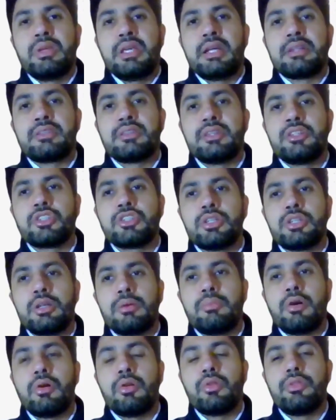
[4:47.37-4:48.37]
be attention
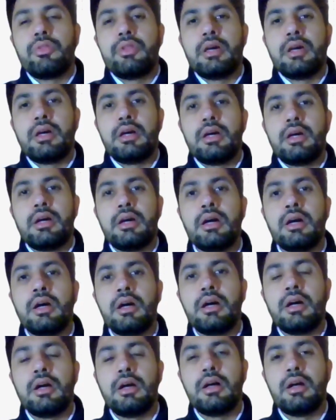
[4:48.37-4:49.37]
about
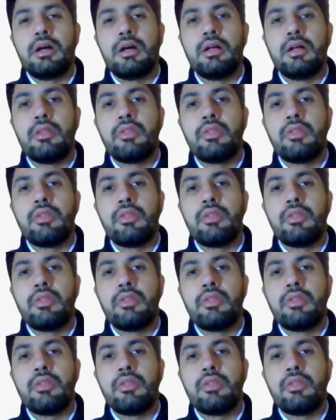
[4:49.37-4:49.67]
the, uh,